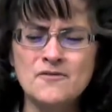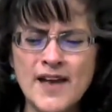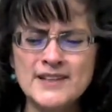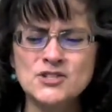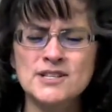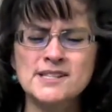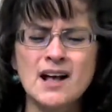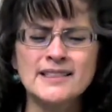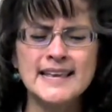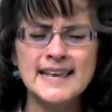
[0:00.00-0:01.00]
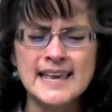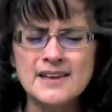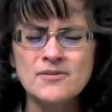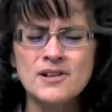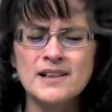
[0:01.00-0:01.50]
vengeance on the
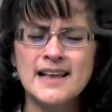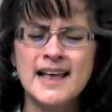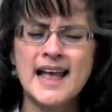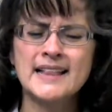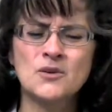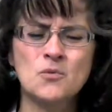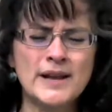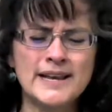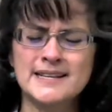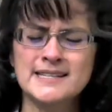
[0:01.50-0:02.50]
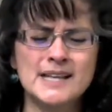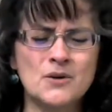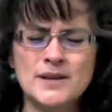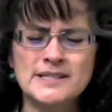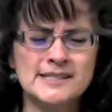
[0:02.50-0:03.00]
evil and the wickedness that
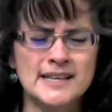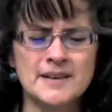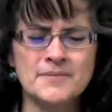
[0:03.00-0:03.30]
we see.